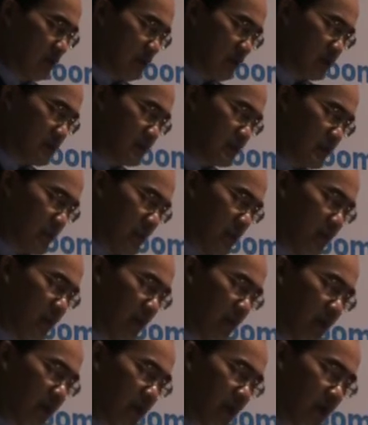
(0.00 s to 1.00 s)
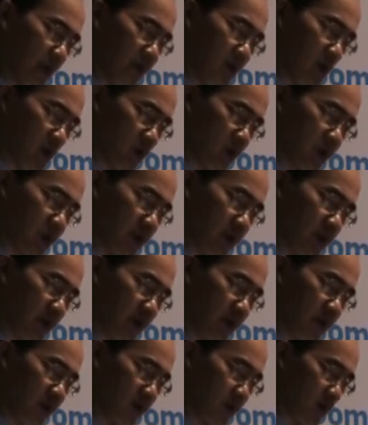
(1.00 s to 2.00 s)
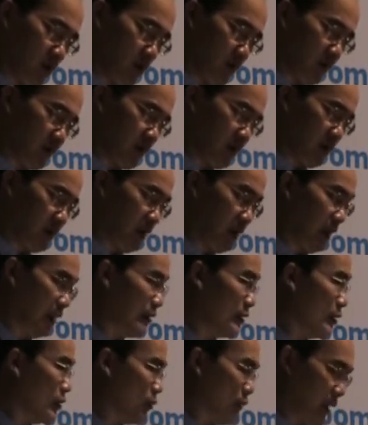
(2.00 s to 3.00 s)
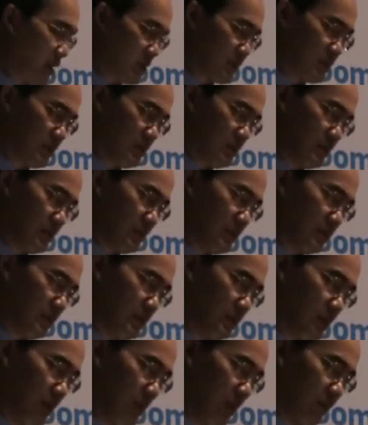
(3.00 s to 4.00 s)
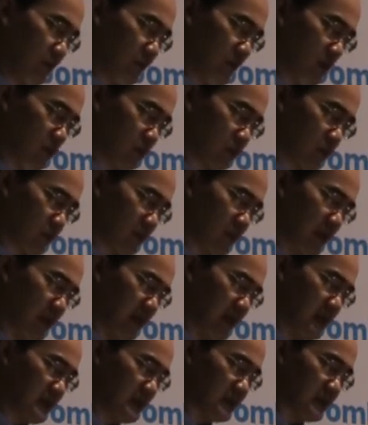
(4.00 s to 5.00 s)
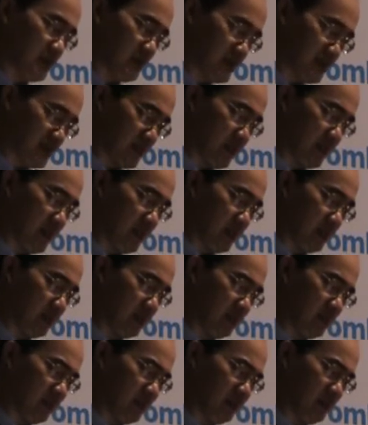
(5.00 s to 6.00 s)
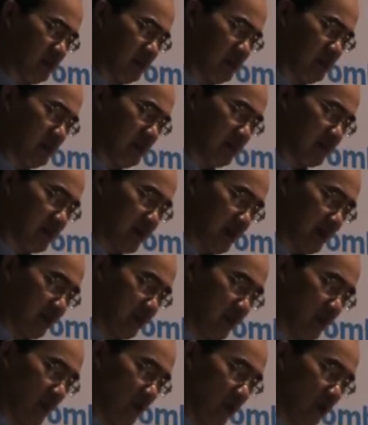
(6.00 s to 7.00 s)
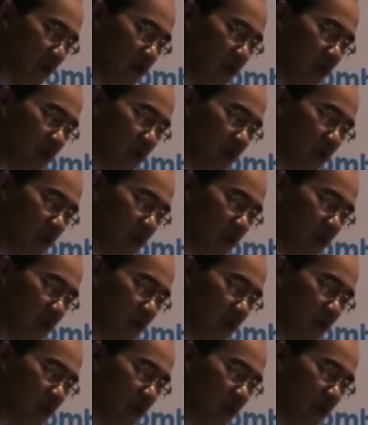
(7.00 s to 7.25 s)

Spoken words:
steep and high mountain in the north and the west and flow to the East Sea. Therefore,